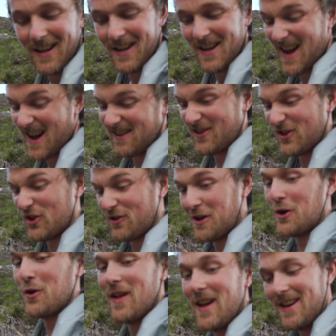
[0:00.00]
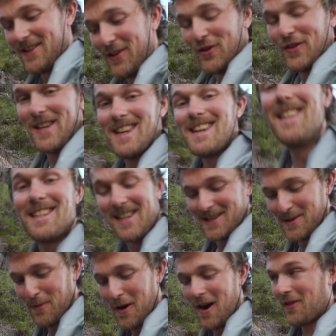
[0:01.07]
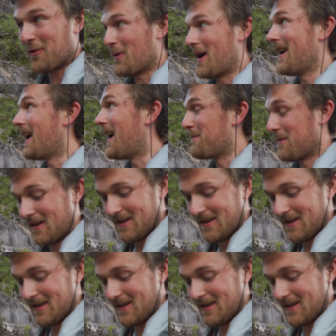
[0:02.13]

yeah, just know that it's not the easiest pathway up.